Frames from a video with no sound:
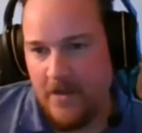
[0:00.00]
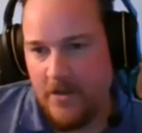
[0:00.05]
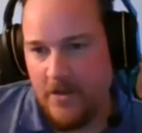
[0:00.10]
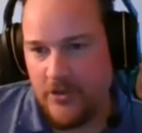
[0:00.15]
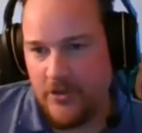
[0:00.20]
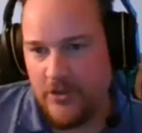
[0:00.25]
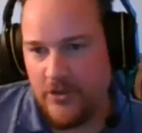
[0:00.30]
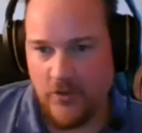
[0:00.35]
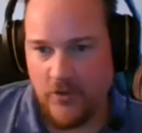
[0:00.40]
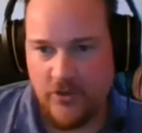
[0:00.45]

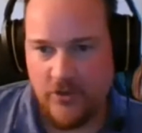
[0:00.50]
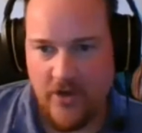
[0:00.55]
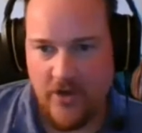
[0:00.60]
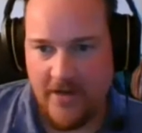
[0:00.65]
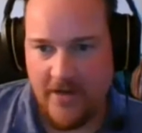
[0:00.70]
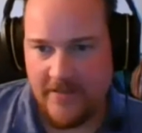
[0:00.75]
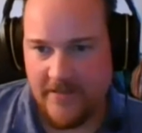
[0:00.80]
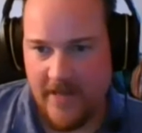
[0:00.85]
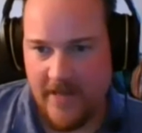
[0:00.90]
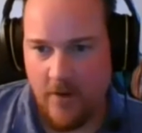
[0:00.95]
so
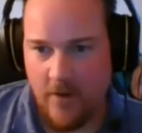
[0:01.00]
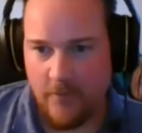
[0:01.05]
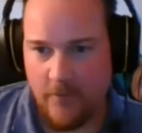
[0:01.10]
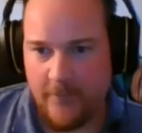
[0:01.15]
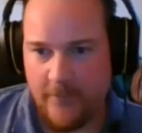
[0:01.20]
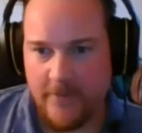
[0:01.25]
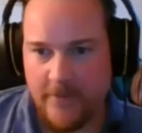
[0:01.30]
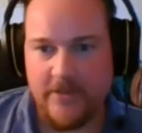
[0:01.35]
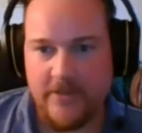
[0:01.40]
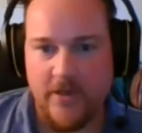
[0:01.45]
stressed out
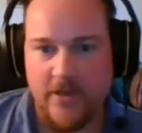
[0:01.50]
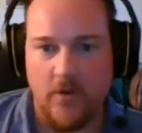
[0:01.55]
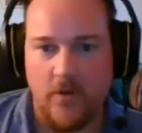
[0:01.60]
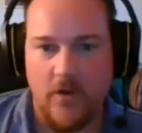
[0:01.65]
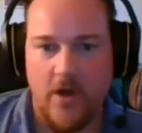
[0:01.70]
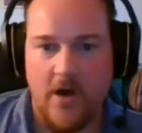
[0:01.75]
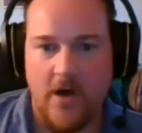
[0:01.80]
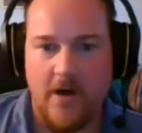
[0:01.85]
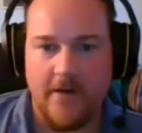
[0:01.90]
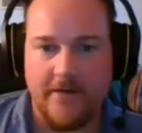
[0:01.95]
for so
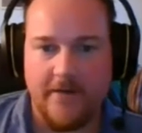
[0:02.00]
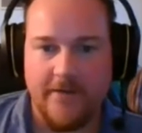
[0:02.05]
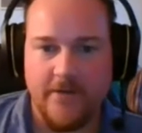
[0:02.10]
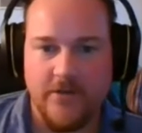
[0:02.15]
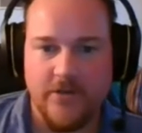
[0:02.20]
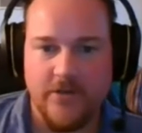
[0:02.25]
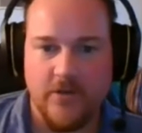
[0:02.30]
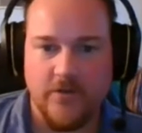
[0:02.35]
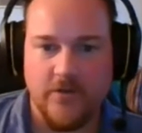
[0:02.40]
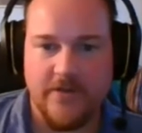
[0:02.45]
long and they're
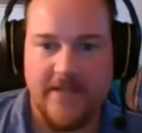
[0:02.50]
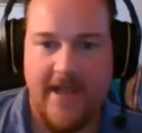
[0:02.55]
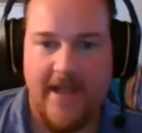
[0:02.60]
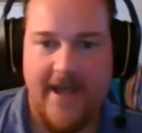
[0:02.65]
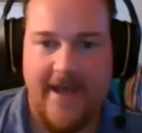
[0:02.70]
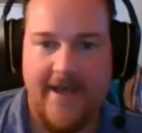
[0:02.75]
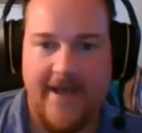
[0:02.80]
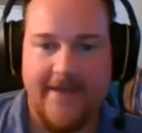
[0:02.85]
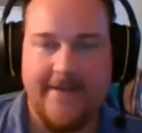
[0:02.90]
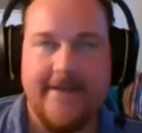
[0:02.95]
so
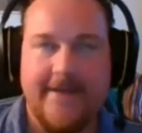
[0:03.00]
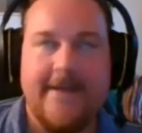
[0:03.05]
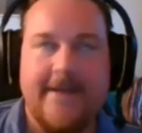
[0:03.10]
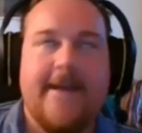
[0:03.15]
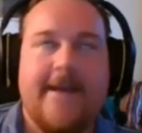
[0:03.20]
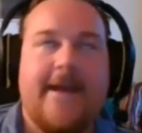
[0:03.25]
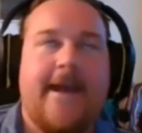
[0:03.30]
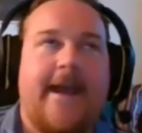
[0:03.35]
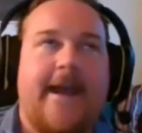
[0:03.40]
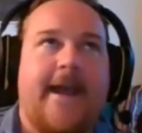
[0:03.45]
sad
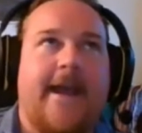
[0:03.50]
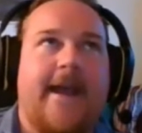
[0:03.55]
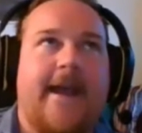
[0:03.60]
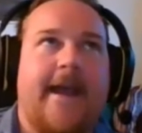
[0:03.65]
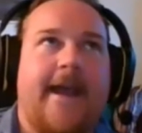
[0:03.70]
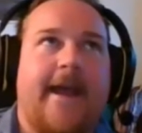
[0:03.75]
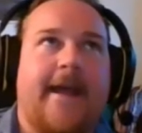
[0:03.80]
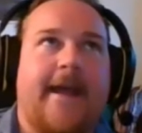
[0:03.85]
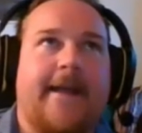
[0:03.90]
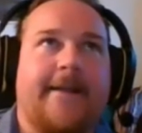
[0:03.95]

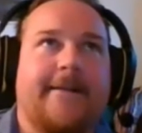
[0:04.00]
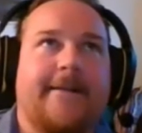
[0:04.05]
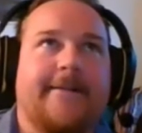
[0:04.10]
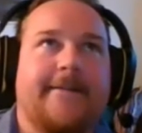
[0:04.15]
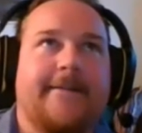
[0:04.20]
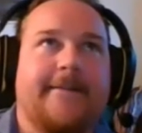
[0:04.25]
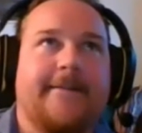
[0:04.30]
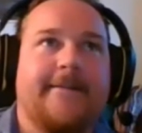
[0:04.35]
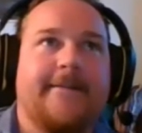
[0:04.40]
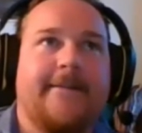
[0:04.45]
and
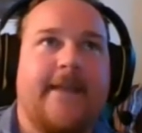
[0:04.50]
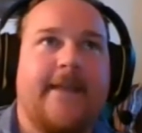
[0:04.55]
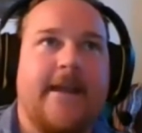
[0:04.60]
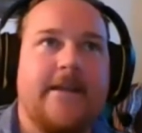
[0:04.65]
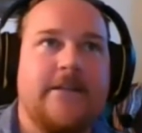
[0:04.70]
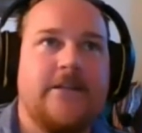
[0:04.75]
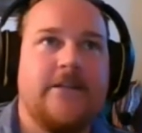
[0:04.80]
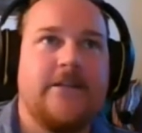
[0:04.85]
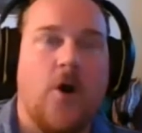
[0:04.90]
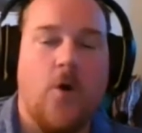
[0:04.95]

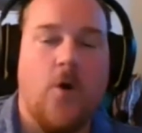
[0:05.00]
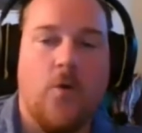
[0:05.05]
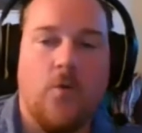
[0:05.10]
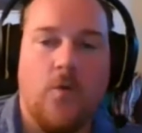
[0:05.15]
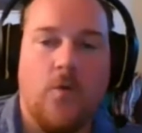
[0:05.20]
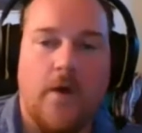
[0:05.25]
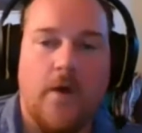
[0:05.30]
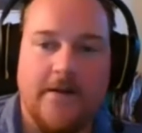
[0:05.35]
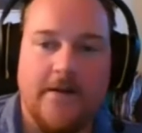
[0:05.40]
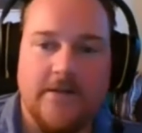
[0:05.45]
they don't
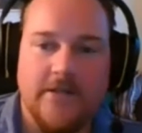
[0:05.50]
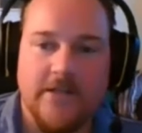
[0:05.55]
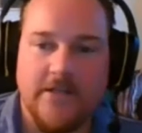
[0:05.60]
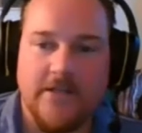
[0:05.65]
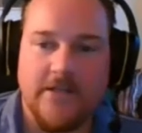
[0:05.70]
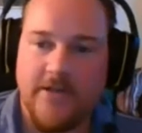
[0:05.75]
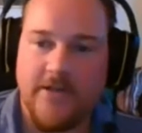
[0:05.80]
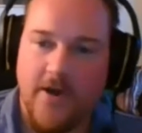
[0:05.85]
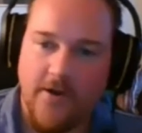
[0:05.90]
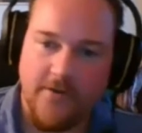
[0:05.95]
want to
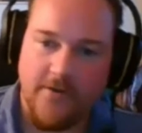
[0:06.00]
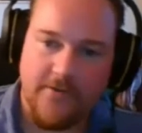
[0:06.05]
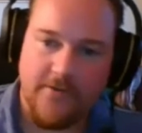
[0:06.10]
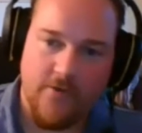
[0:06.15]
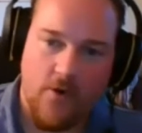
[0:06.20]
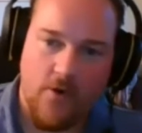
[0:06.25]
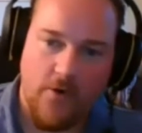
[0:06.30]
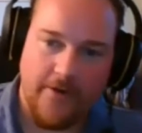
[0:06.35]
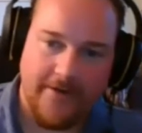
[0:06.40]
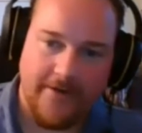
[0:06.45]
just start
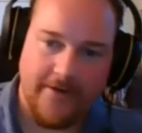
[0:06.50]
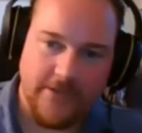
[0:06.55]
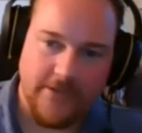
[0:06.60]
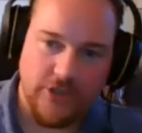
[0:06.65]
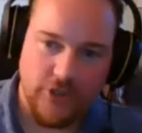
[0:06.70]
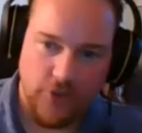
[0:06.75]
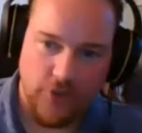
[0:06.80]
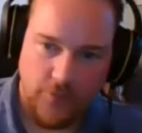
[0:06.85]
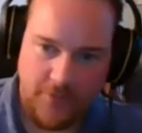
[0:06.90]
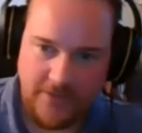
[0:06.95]
throwing in
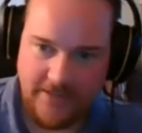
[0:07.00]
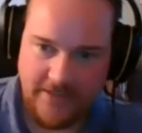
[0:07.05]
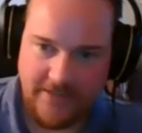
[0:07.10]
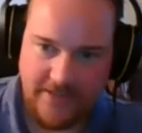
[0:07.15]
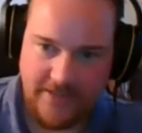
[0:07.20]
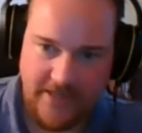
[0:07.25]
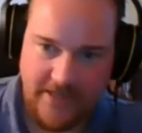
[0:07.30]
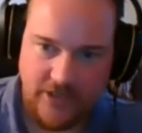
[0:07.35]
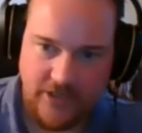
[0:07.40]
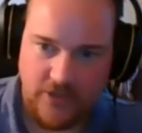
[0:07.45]
super
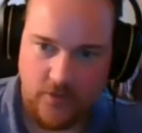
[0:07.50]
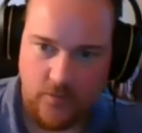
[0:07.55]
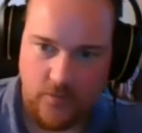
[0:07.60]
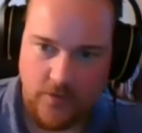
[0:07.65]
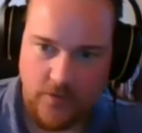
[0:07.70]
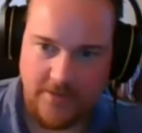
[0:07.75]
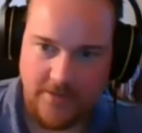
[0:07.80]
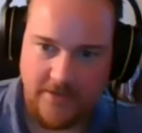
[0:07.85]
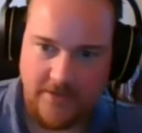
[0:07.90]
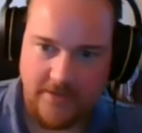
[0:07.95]
sensational
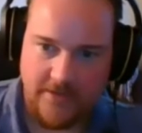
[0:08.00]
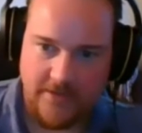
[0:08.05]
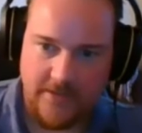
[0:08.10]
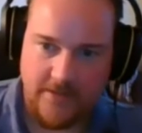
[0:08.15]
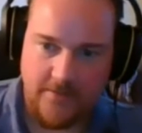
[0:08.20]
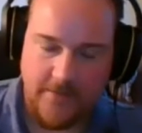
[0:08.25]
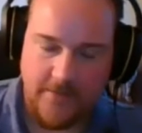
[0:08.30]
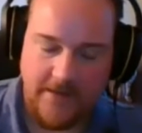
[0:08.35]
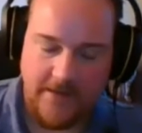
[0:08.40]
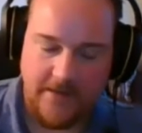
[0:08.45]
words into the
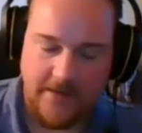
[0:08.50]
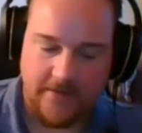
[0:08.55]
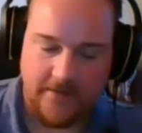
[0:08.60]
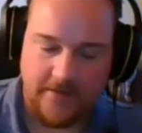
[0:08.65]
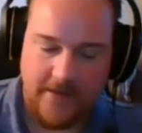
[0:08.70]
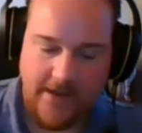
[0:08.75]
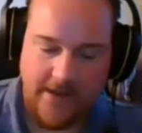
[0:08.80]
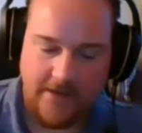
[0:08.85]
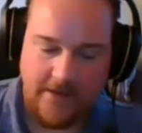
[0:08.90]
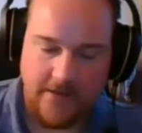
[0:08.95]
media
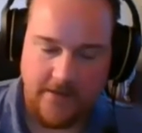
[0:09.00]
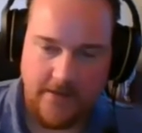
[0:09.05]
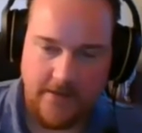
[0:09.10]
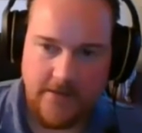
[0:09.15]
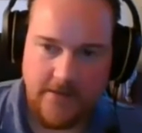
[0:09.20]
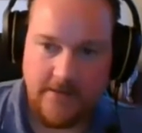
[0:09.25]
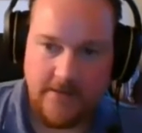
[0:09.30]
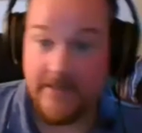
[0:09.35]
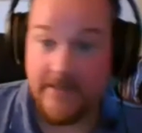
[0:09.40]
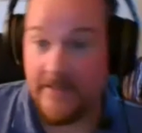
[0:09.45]
like
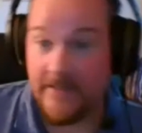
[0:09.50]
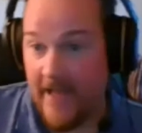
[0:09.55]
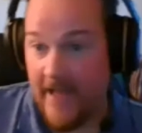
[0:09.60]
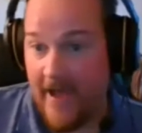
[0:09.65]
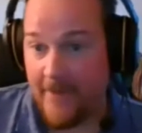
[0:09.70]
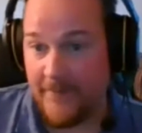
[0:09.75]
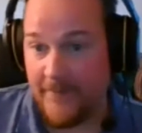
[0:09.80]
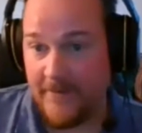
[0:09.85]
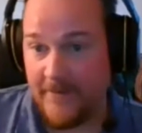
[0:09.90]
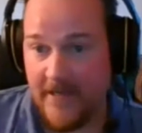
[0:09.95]

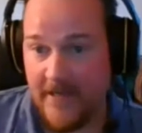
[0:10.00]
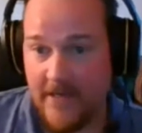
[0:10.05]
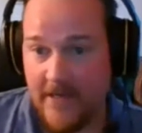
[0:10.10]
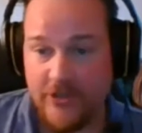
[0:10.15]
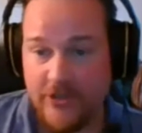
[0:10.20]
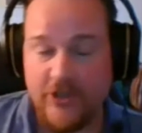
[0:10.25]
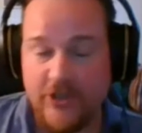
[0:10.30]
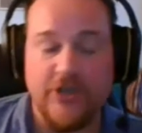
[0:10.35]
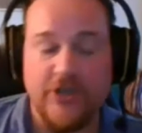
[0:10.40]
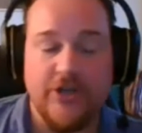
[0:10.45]

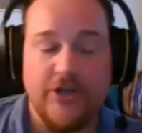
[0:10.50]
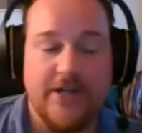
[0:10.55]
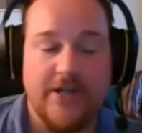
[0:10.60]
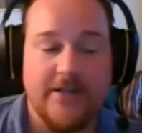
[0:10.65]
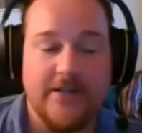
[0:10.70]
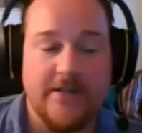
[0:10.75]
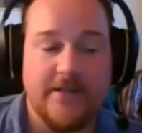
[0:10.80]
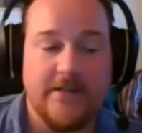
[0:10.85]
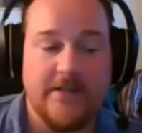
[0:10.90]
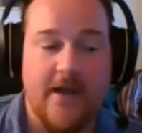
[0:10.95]
decapitation
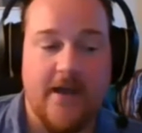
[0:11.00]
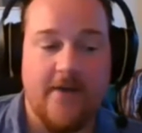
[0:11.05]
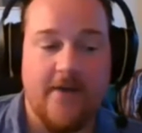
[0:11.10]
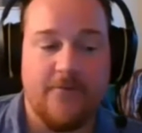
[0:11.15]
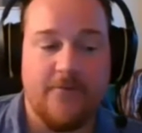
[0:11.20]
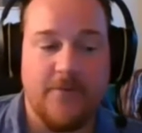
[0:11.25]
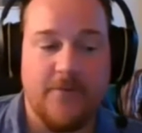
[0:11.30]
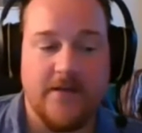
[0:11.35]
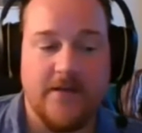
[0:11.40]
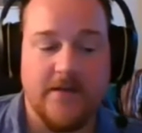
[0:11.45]
and stuff
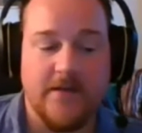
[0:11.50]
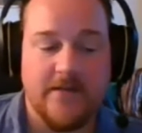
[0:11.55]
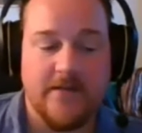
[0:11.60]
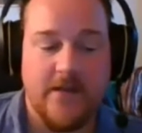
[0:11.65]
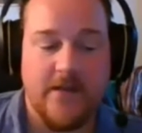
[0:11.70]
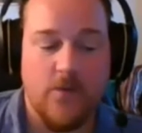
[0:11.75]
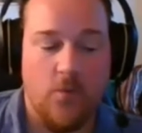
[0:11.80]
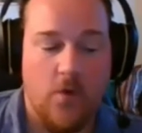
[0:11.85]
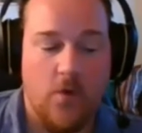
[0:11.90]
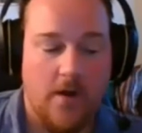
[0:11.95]
because
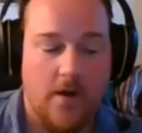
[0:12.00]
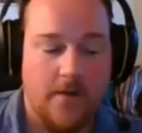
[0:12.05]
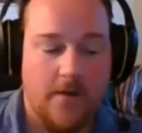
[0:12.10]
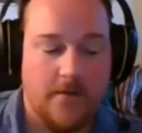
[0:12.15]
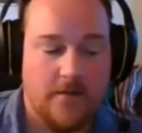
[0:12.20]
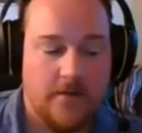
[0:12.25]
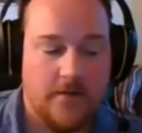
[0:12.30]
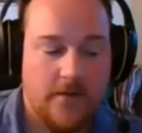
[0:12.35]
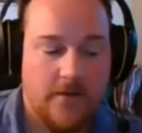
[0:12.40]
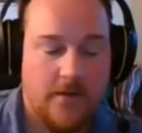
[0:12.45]
they want
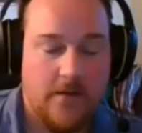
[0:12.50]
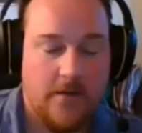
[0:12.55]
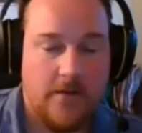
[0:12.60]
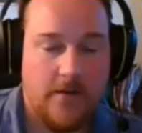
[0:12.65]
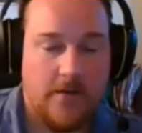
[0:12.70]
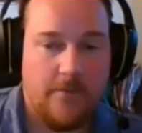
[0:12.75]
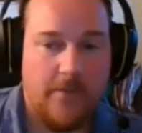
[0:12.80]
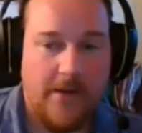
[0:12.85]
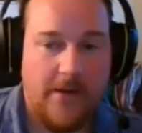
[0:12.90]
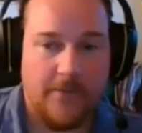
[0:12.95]

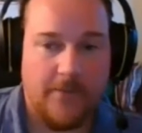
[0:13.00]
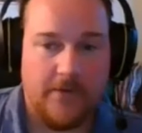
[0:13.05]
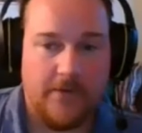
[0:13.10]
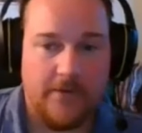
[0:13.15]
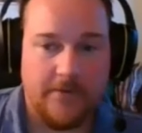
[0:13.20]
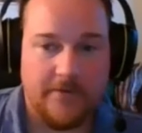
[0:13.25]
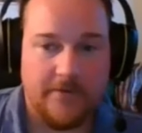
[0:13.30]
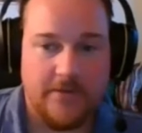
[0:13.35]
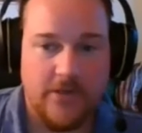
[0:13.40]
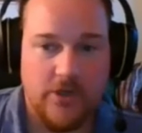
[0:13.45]

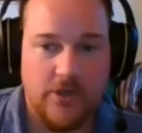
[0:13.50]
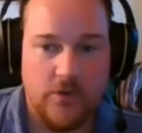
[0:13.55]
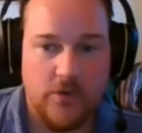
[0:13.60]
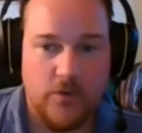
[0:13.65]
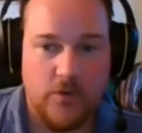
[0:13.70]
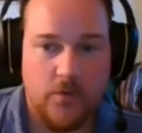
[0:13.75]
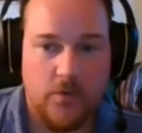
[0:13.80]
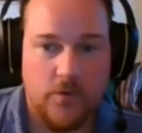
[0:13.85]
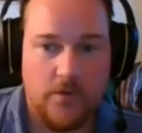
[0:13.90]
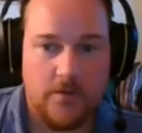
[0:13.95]
people
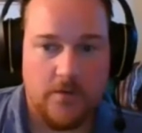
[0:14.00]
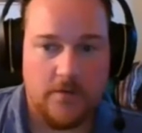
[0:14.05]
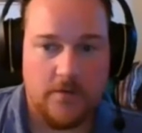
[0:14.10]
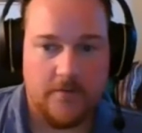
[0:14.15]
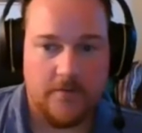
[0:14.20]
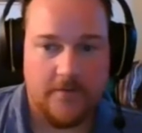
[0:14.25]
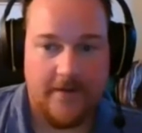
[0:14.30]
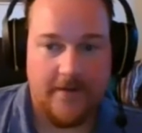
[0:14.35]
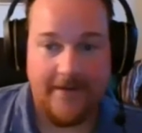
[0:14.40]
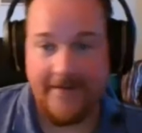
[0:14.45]
to,
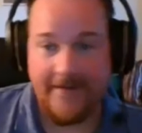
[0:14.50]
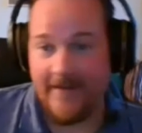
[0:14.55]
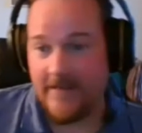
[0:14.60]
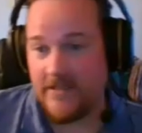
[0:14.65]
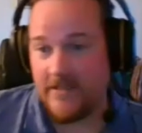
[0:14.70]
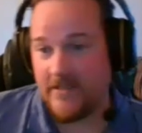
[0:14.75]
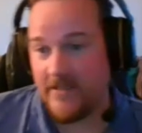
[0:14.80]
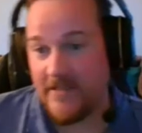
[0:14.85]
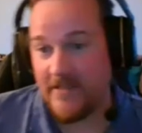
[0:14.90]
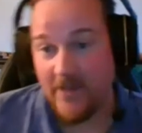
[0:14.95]
I guess,
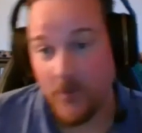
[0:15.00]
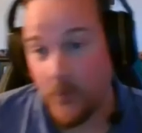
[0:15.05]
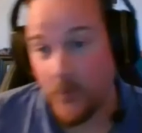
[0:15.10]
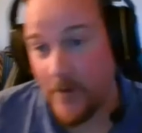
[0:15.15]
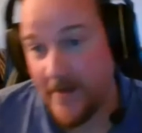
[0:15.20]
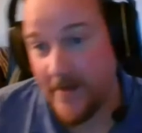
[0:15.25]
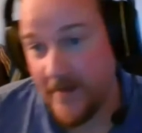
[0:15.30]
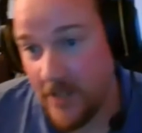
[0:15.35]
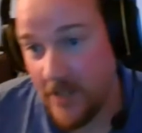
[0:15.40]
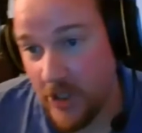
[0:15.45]
still
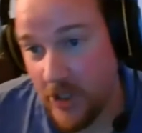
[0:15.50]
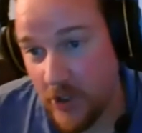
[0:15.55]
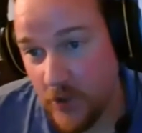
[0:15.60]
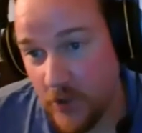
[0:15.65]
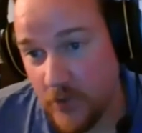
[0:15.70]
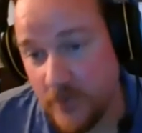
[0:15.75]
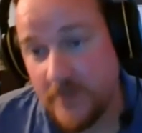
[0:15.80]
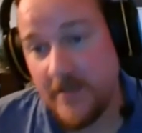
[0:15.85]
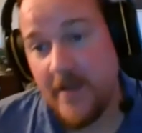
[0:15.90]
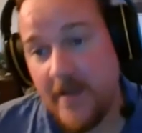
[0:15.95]
read the
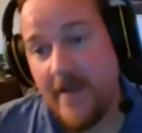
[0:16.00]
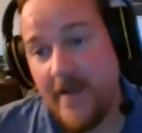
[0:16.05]
news.